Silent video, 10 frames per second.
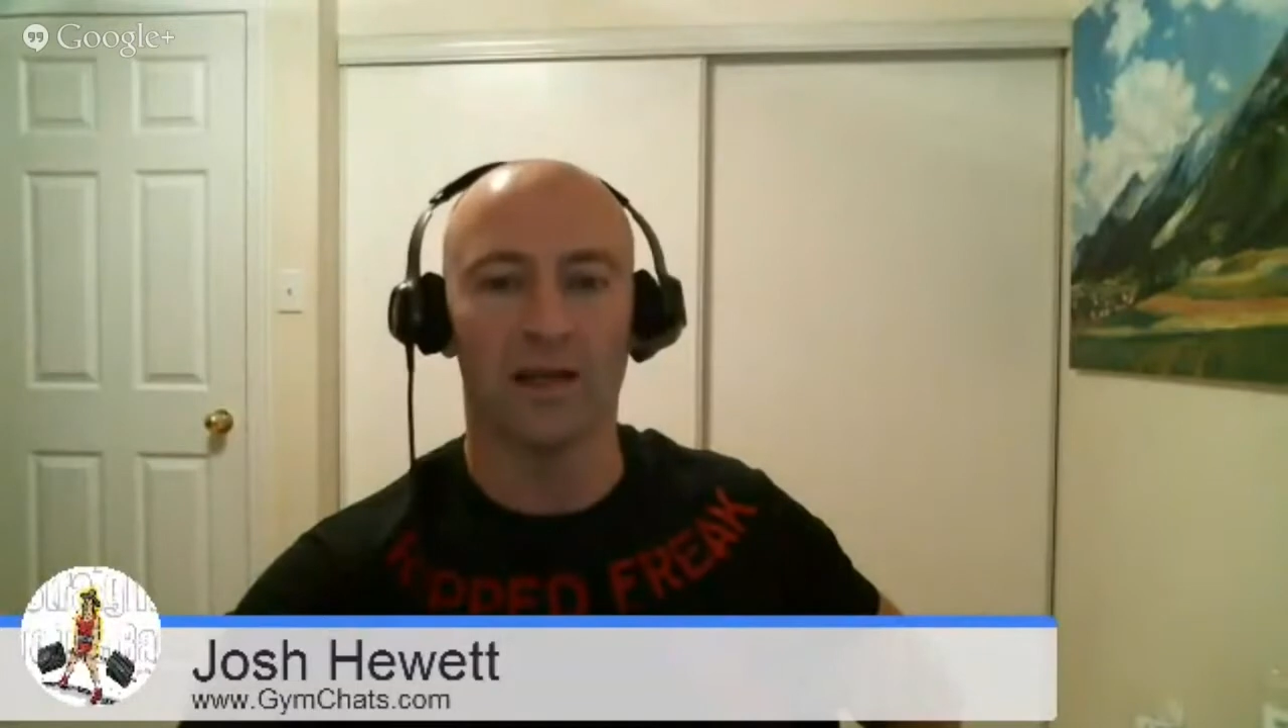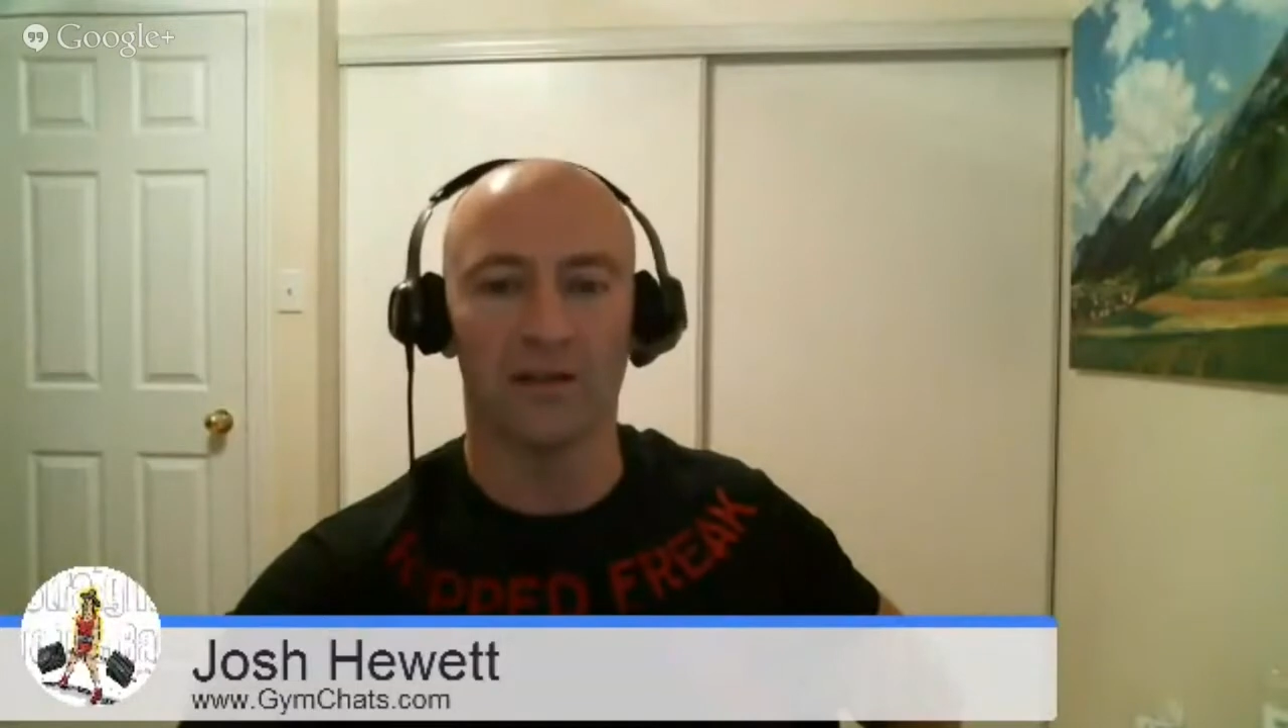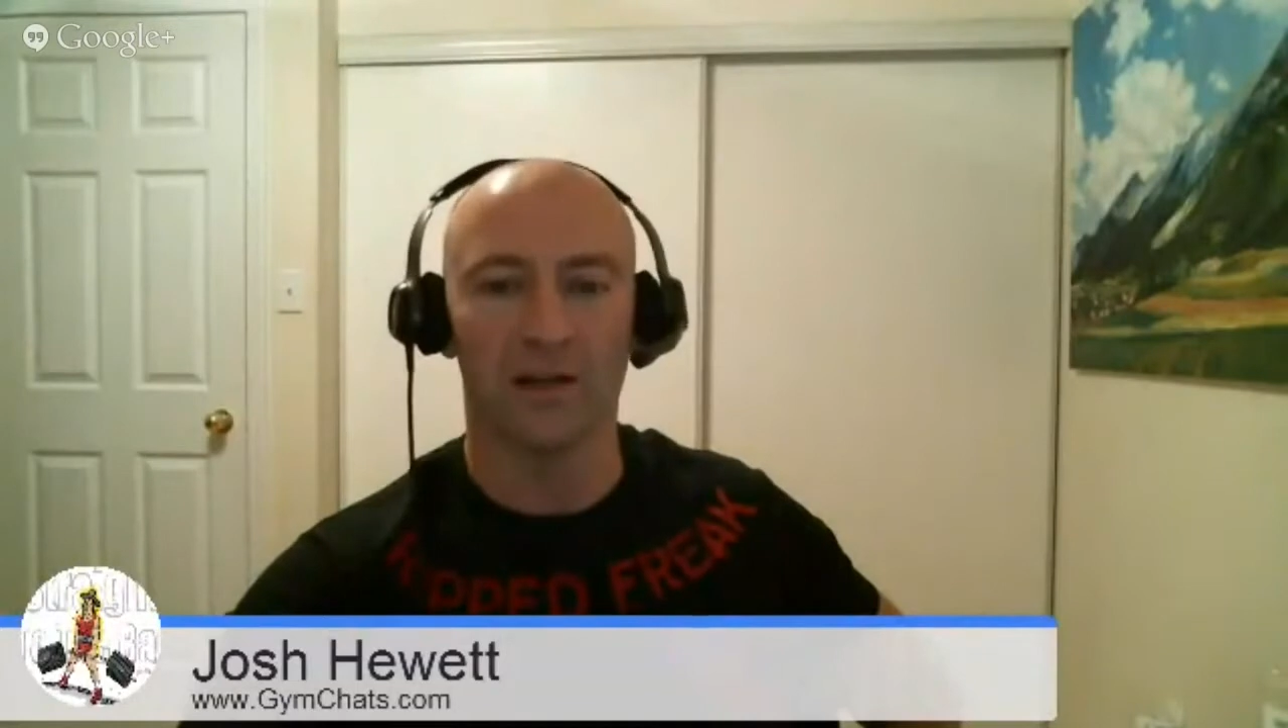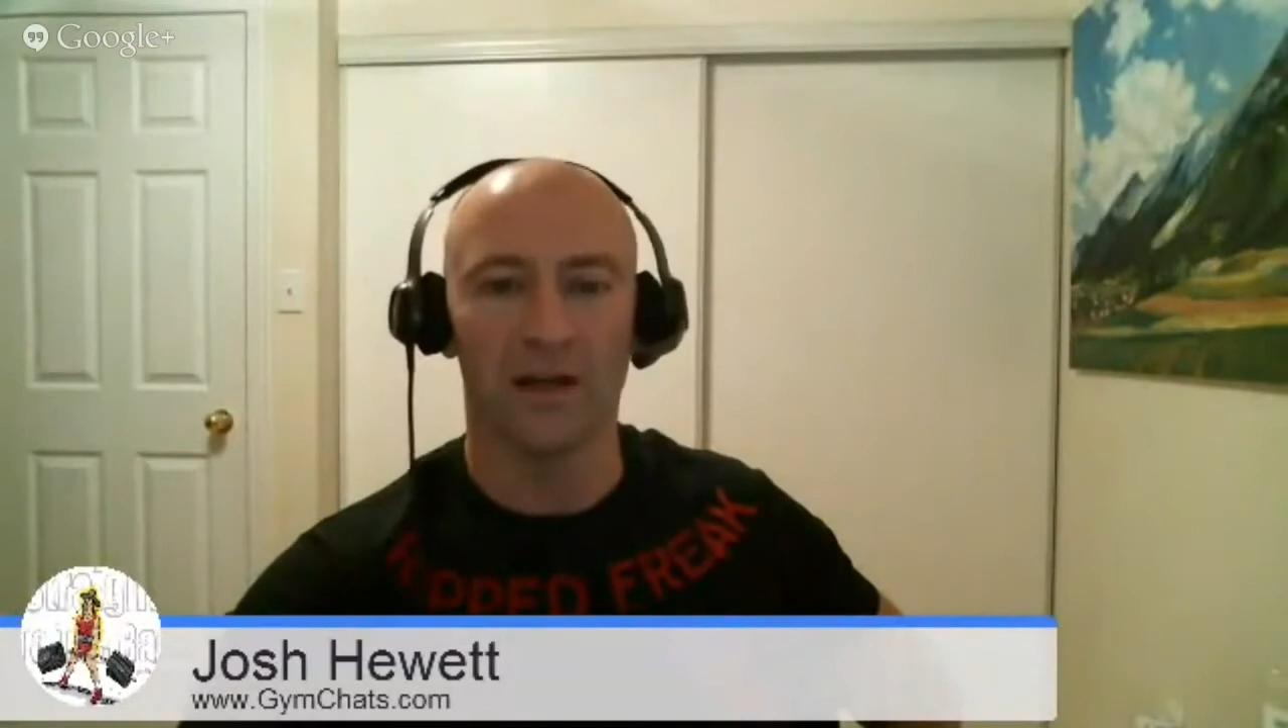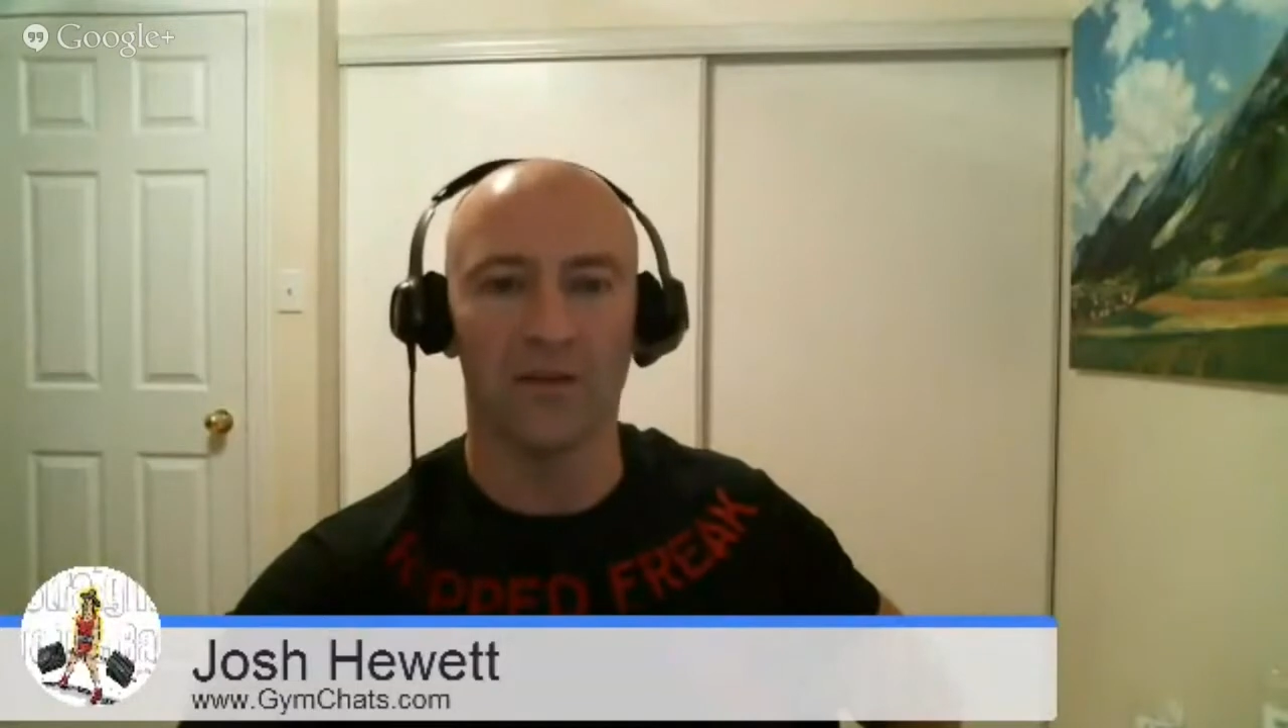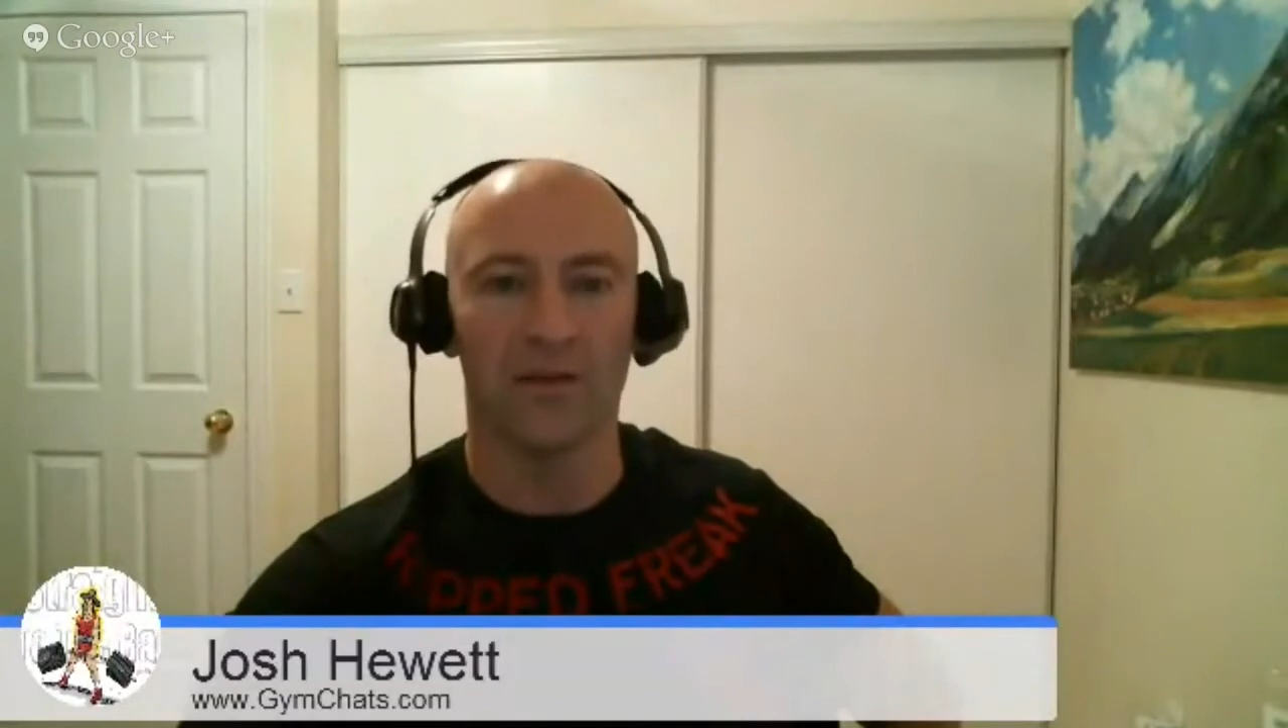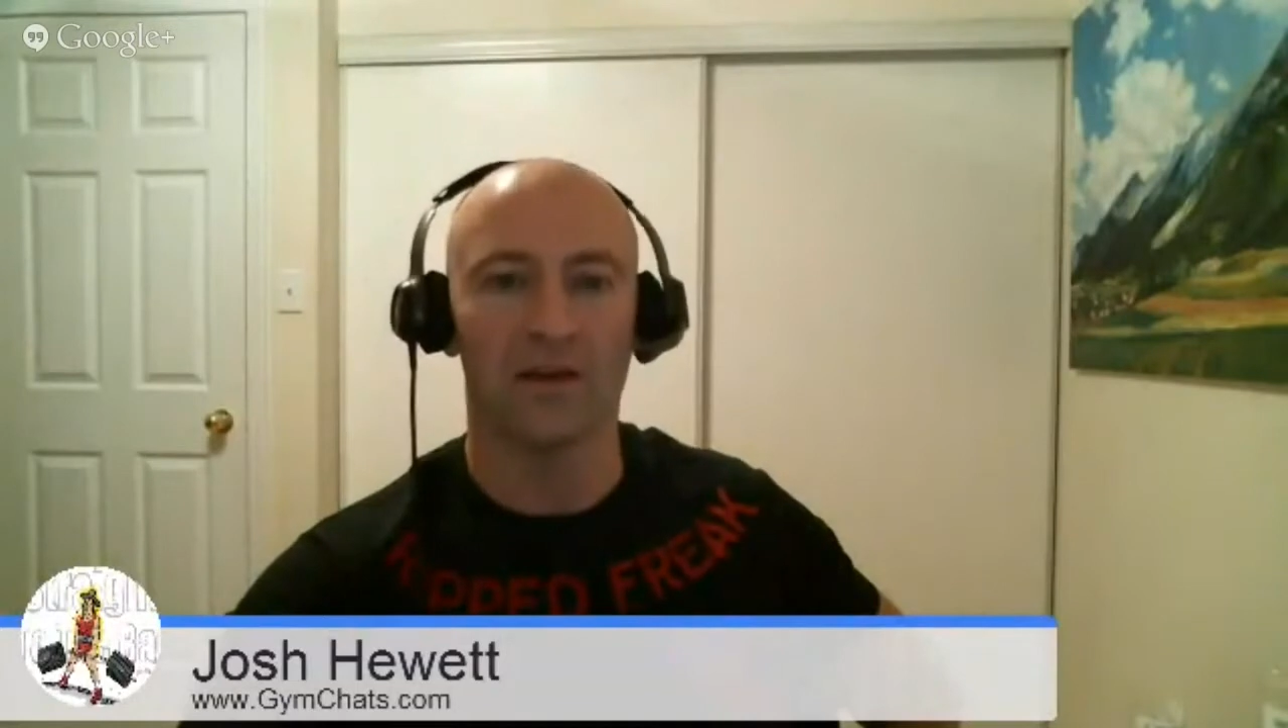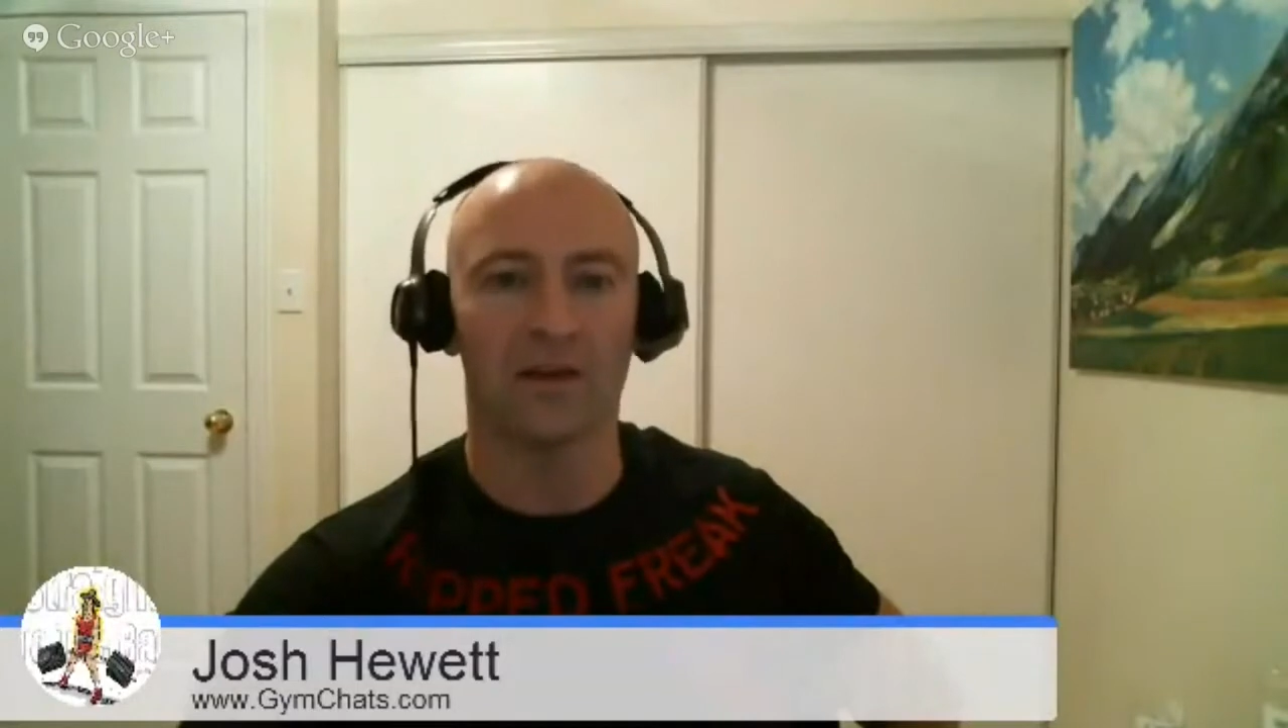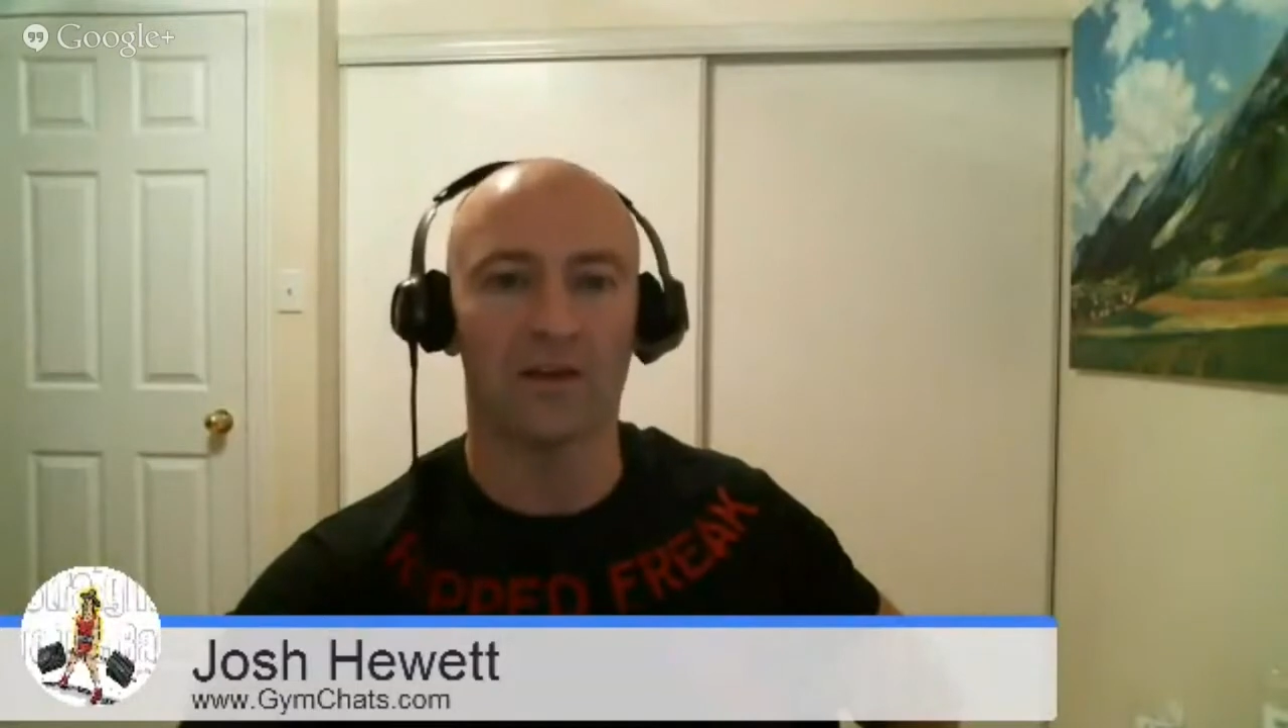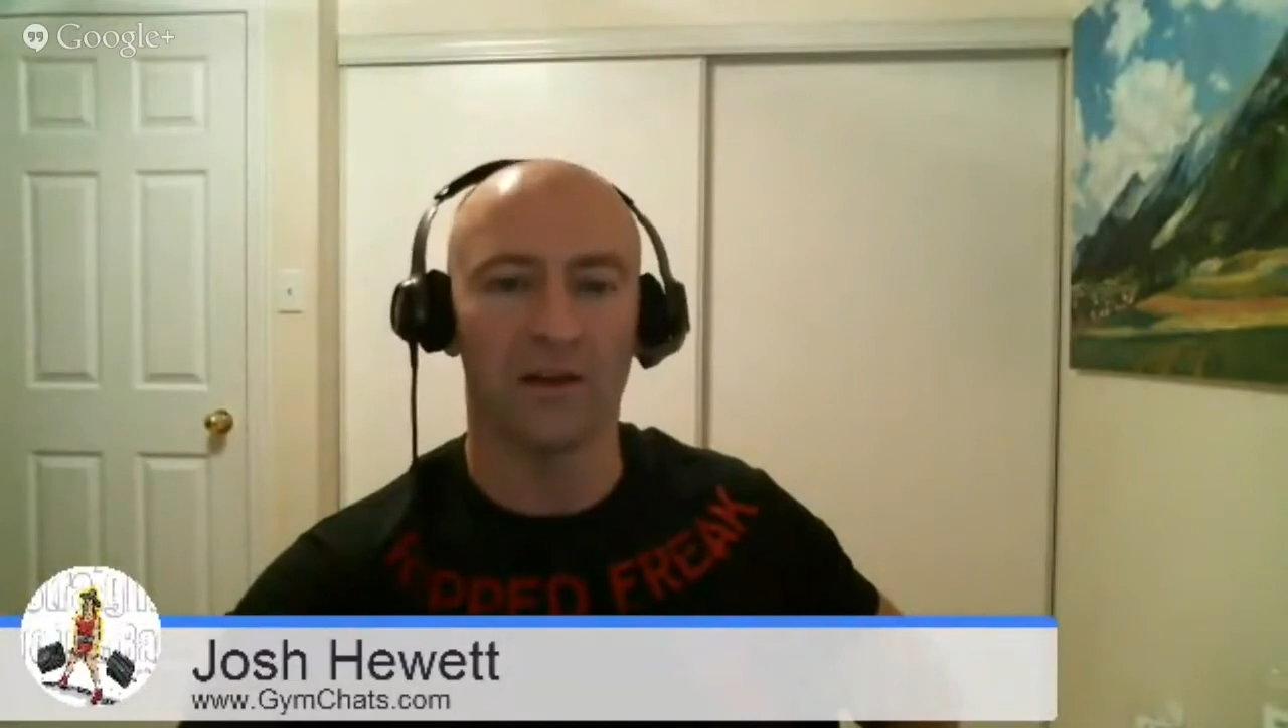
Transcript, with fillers: at cutting the,